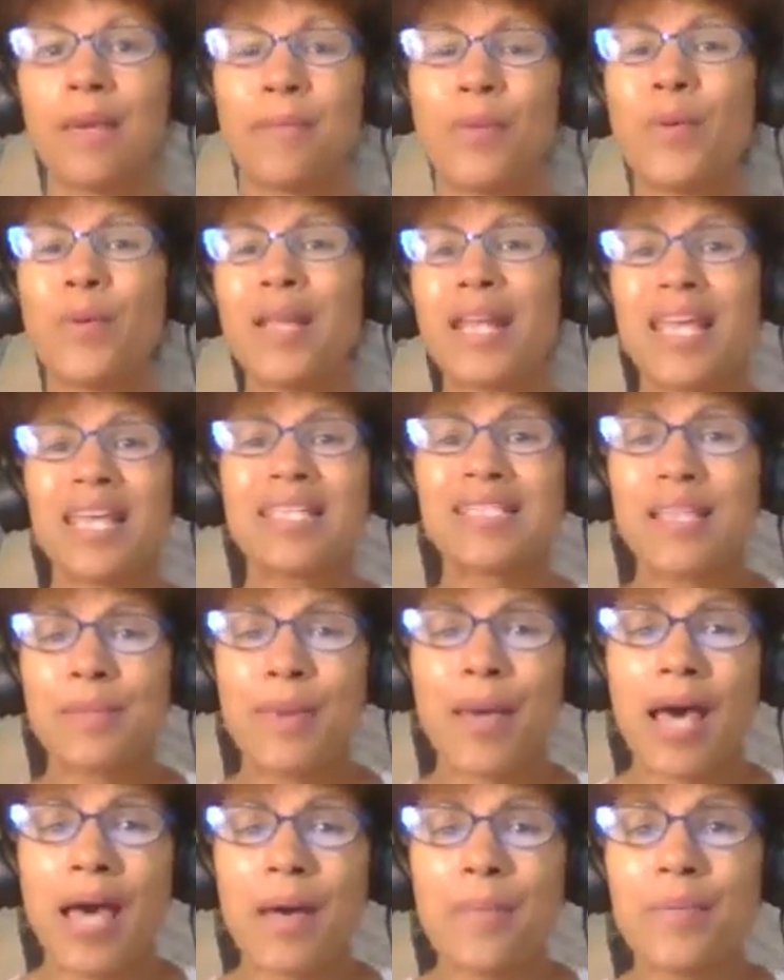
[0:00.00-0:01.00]
But what ends up
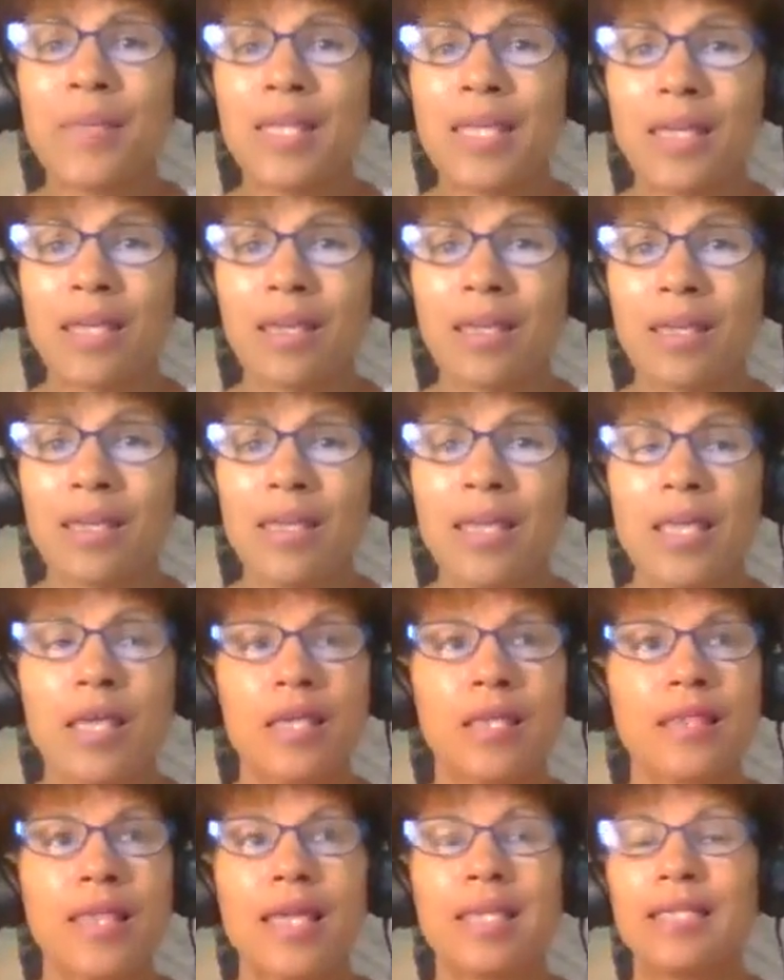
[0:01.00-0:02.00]
happening?
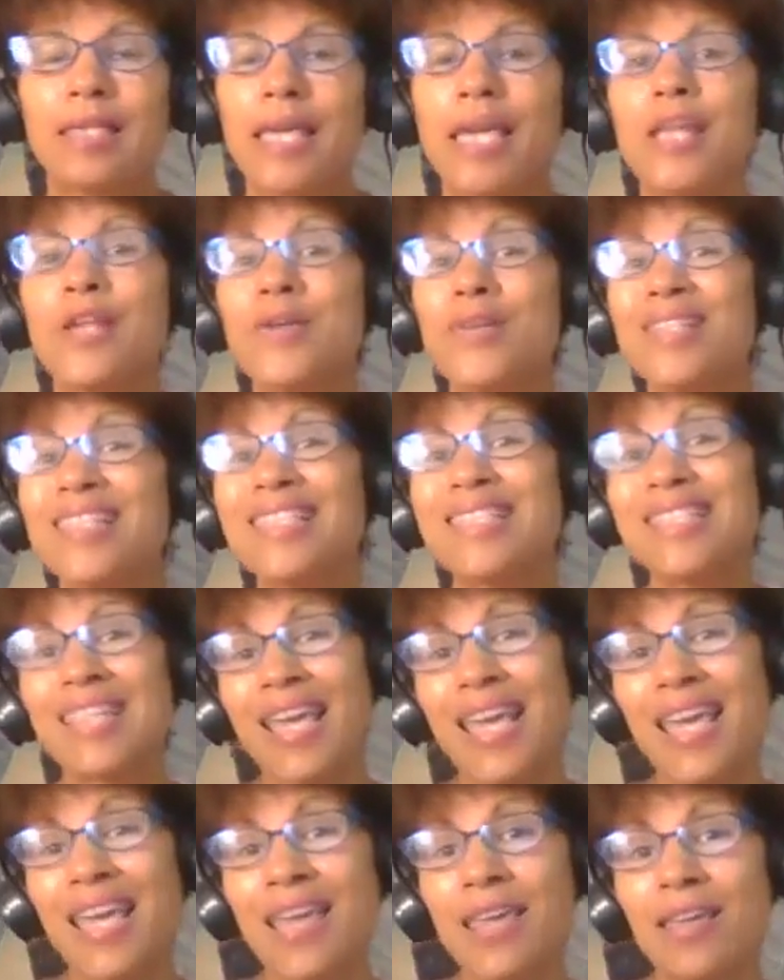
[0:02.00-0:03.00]
That later in the
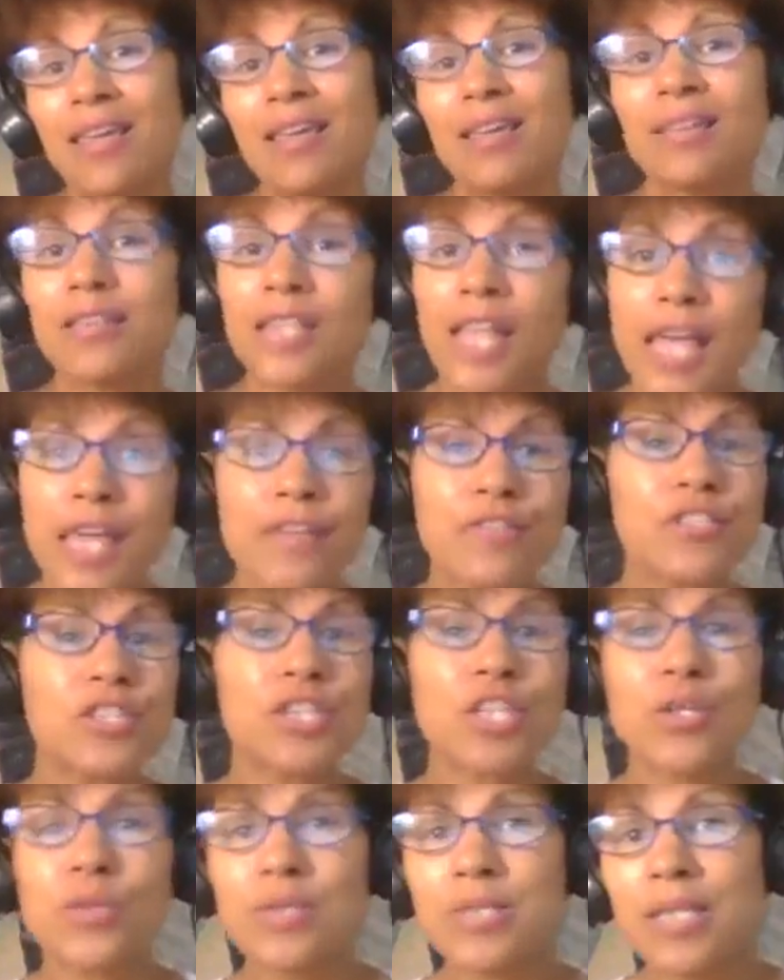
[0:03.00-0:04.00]
day, life
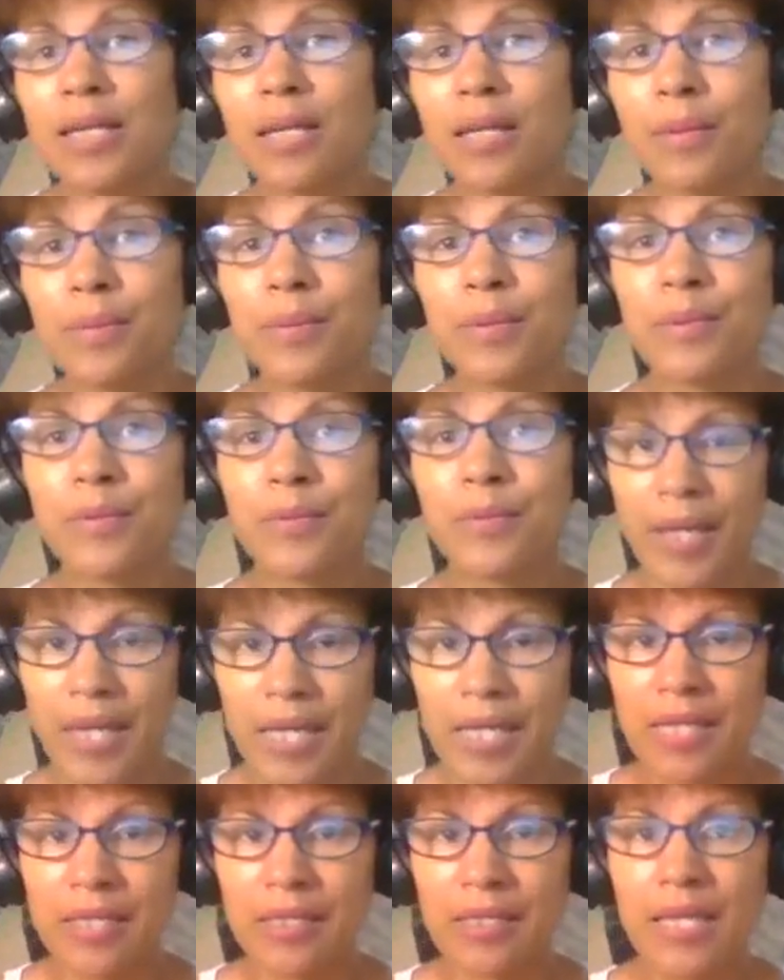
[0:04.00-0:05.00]
shows up,
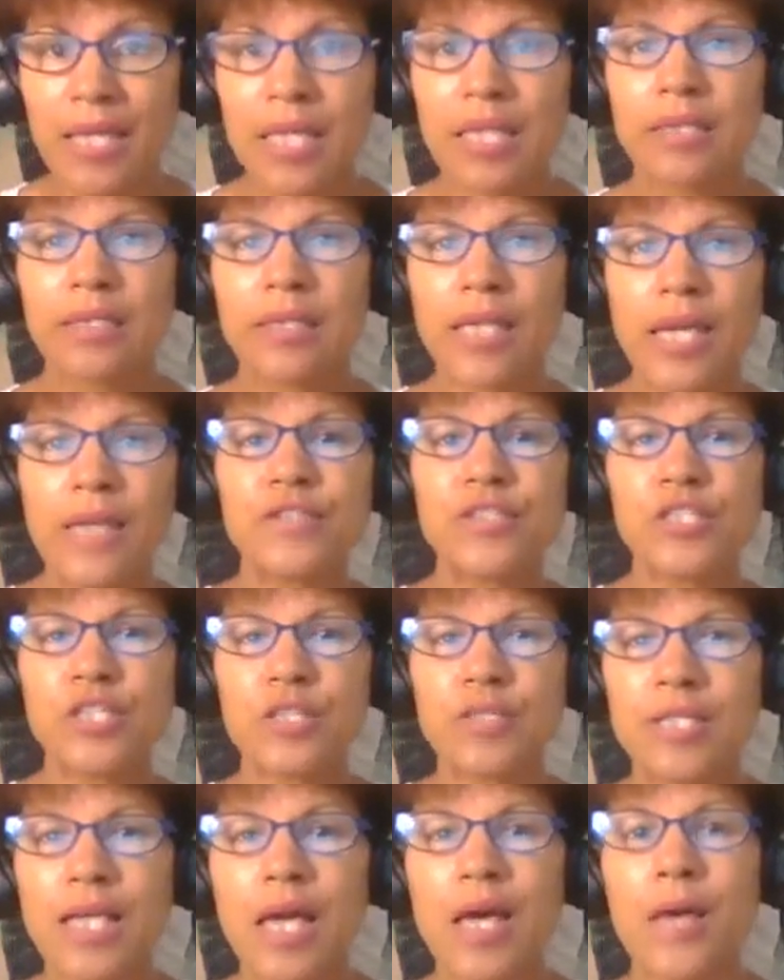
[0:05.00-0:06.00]
right? Life
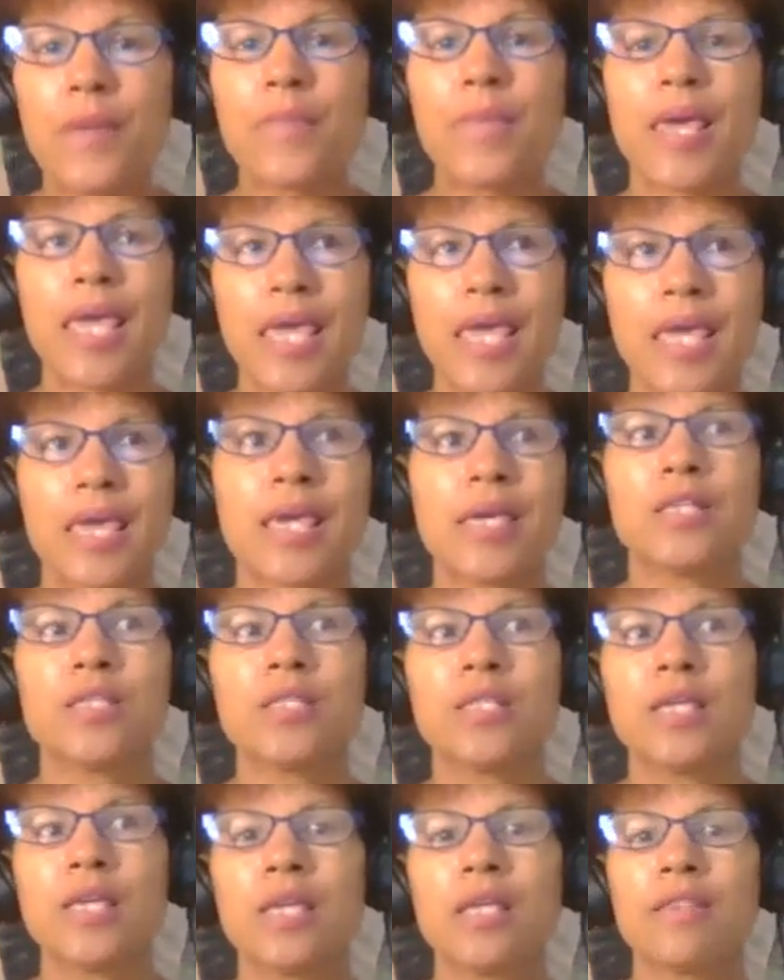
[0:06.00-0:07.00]
shows up,
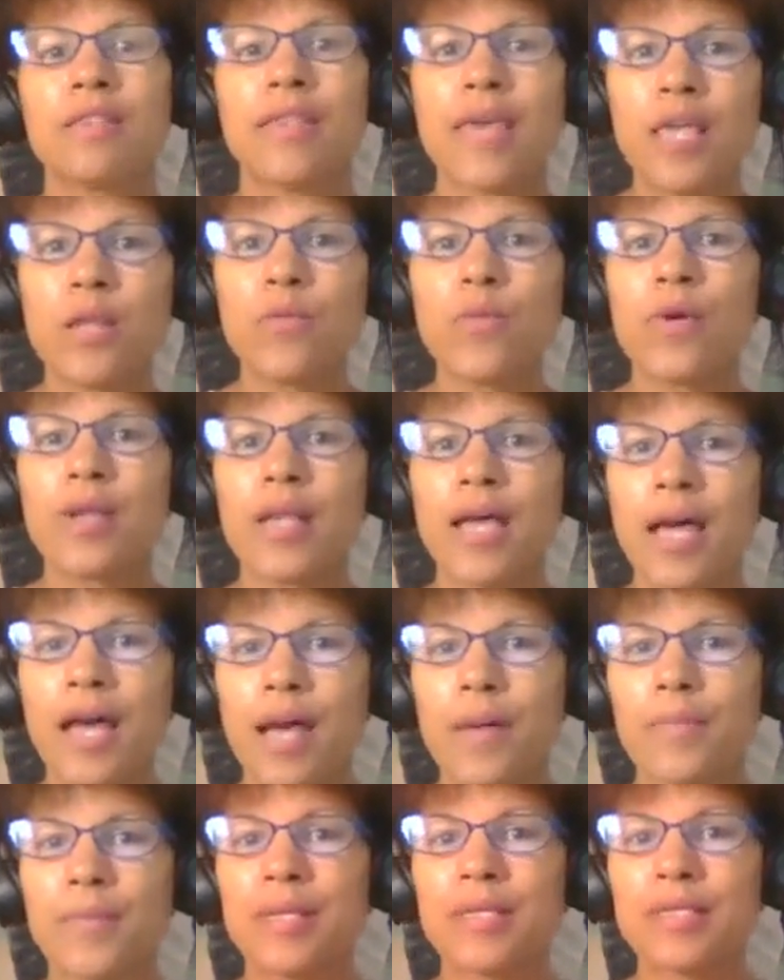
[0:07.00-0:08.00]
and then what
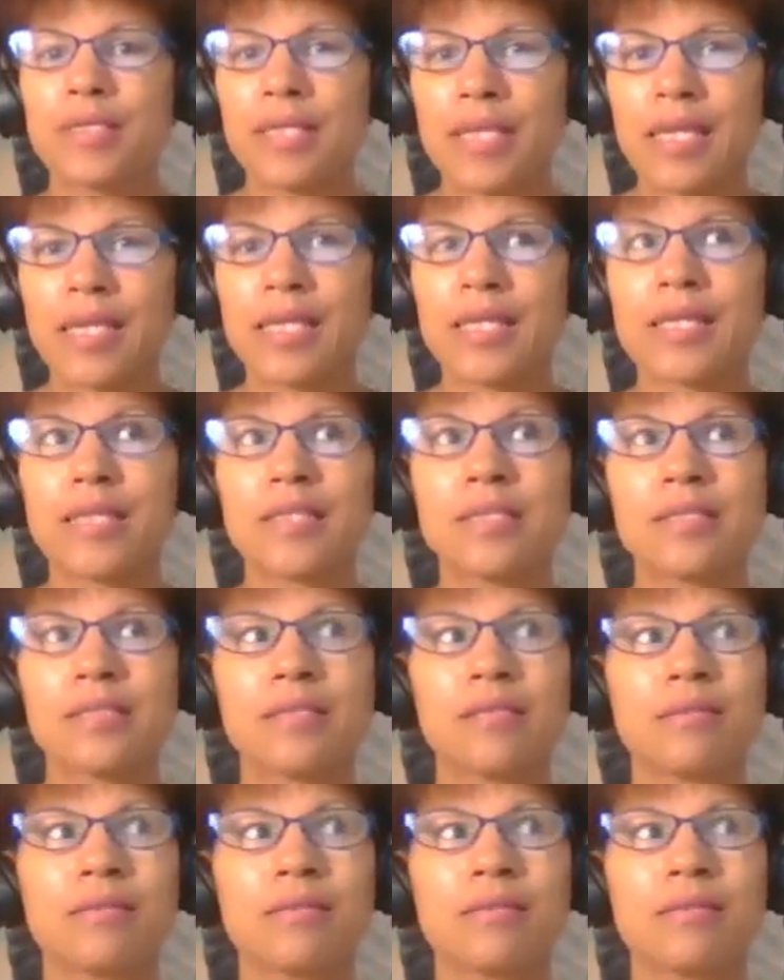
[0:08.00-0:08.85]
happens is,